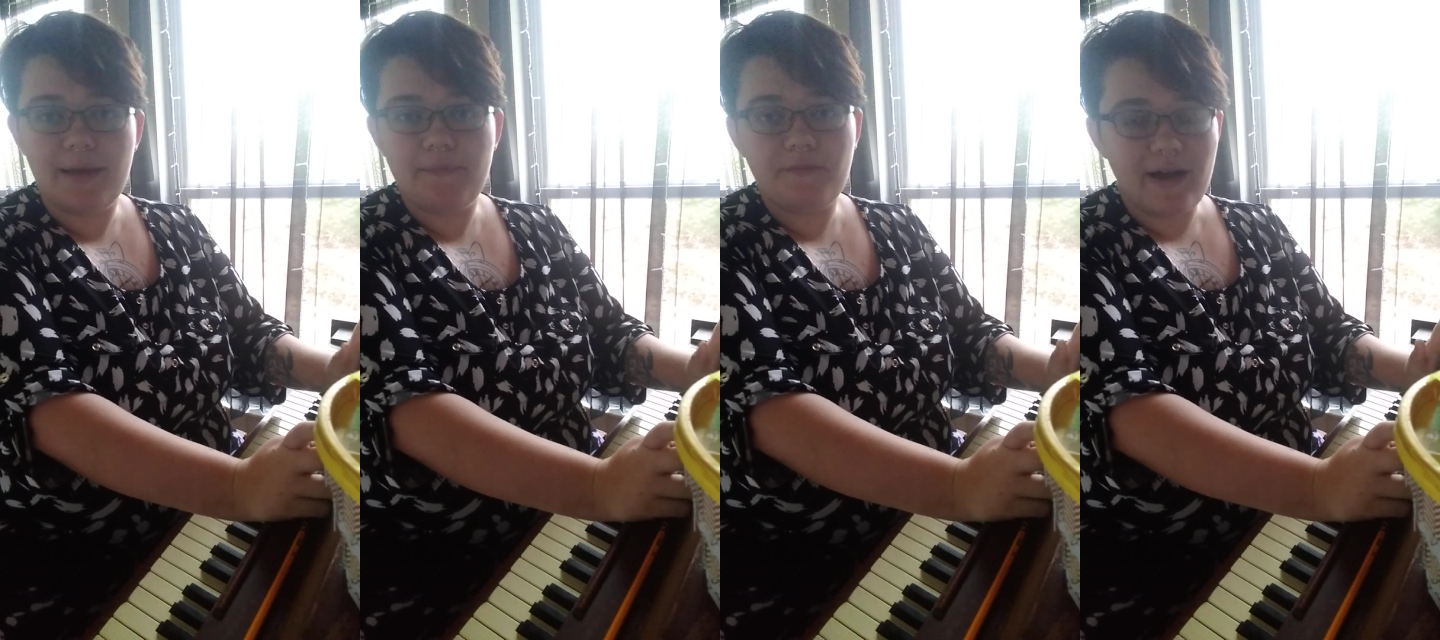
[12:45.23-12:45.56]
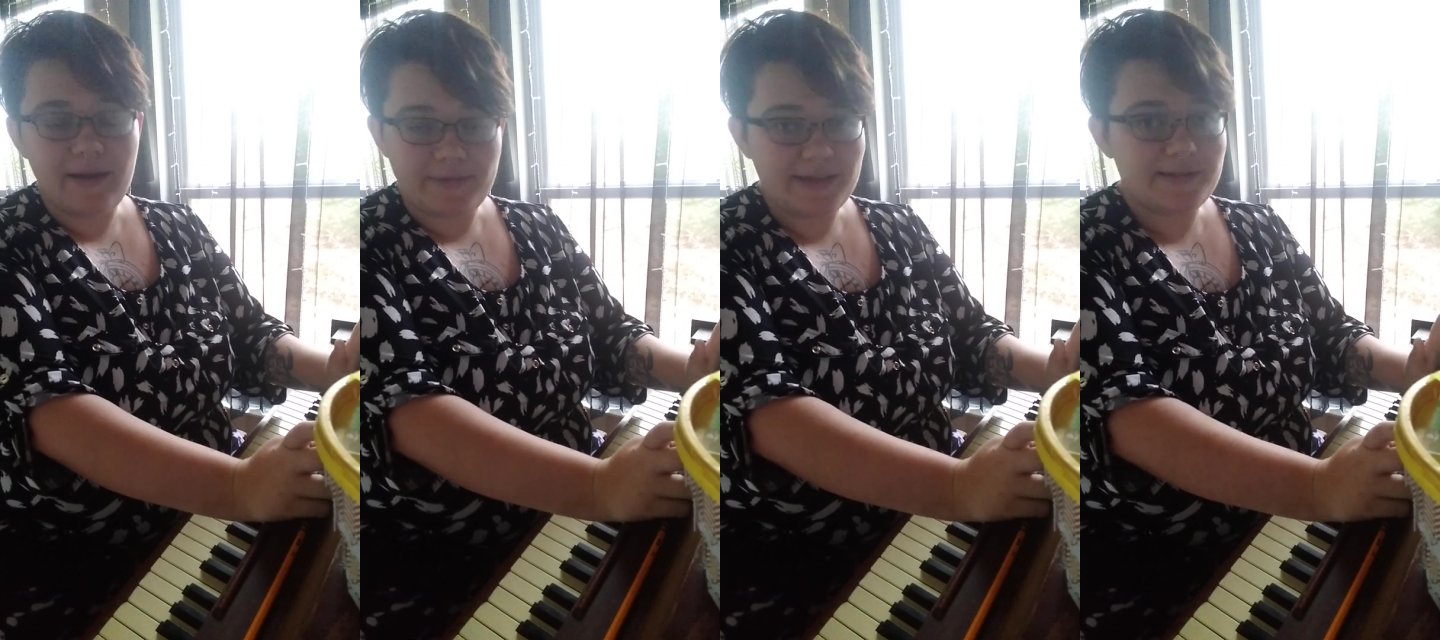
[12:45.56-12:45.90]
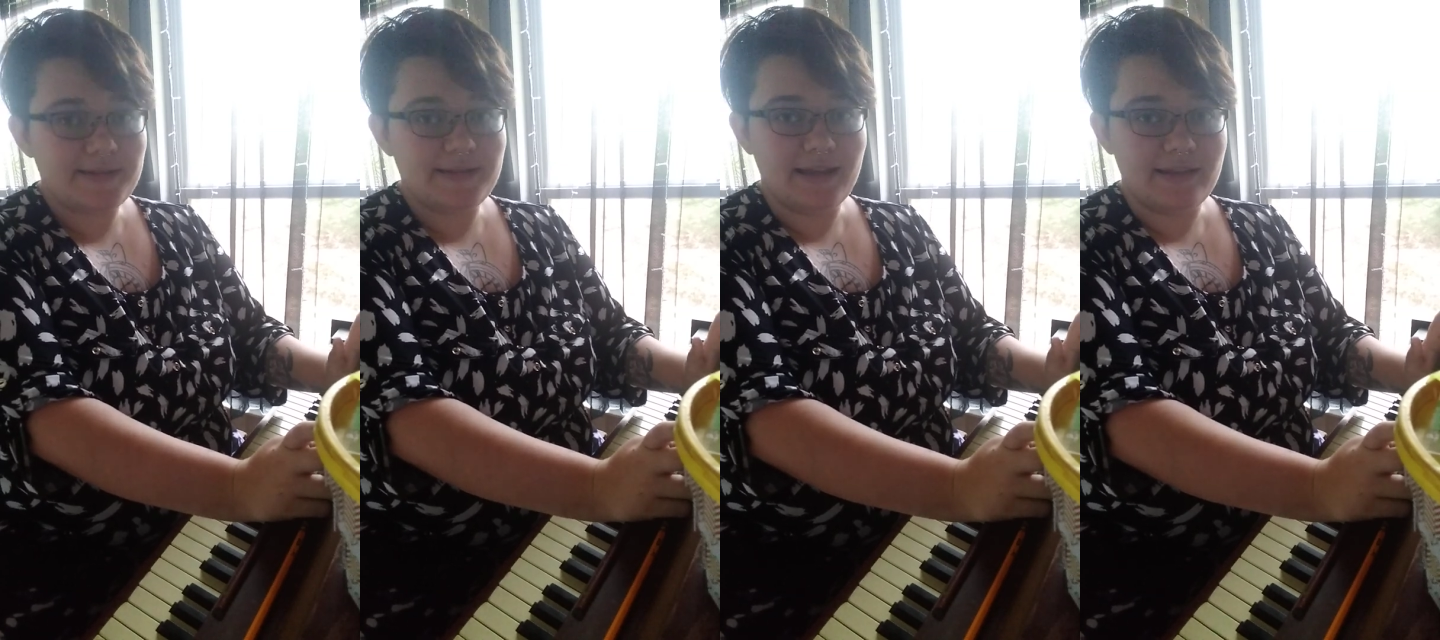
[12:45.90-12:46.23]
I'm fine with
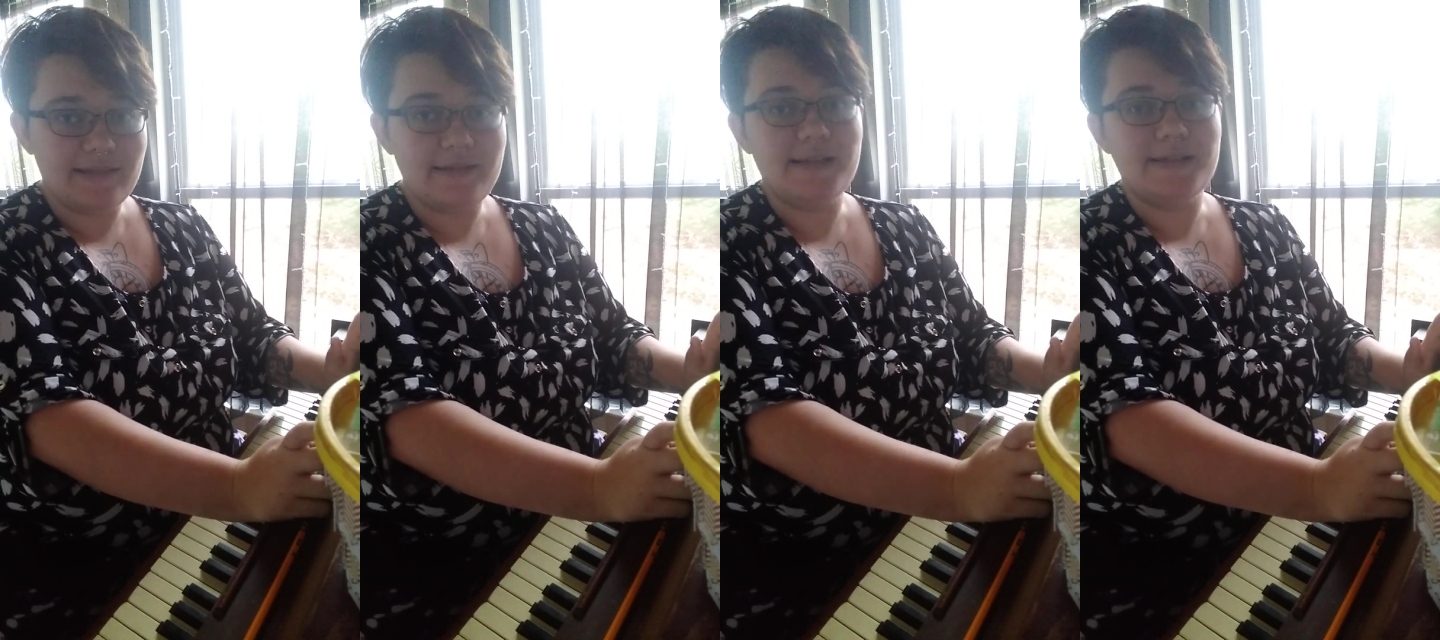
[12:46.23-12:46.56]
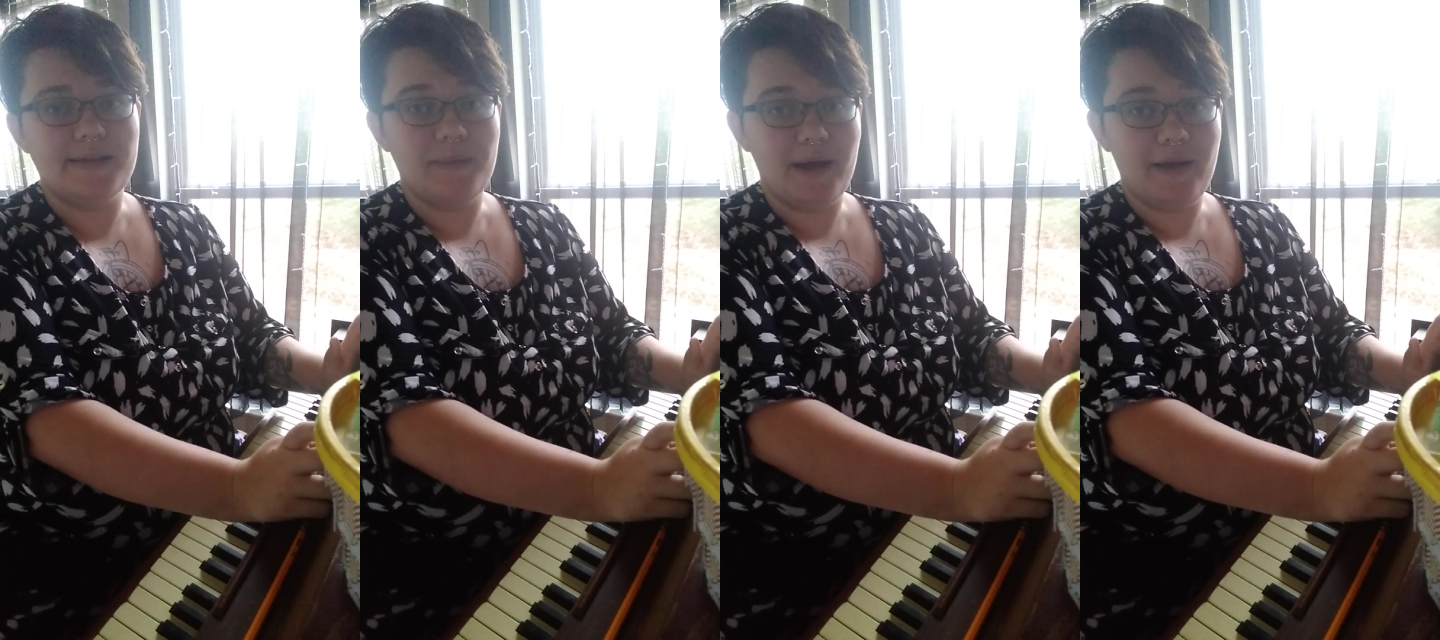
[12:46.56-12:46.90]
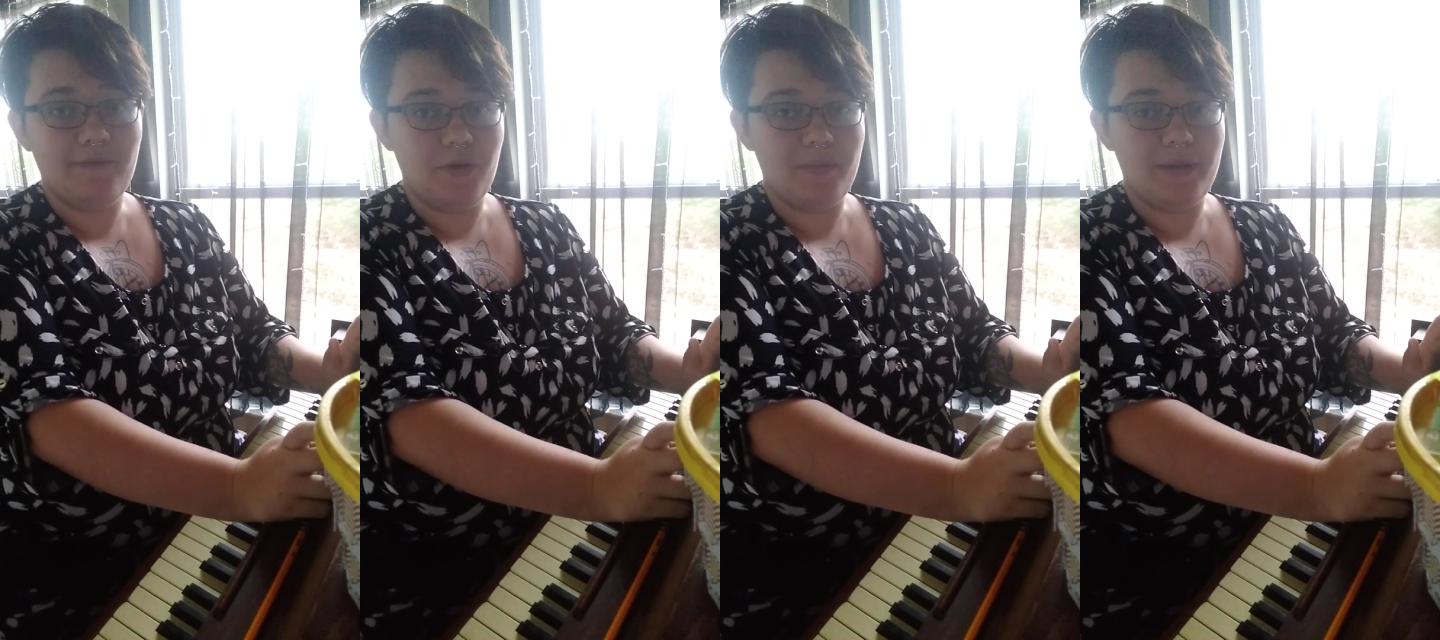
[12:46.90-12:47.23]
extending the lesson by a few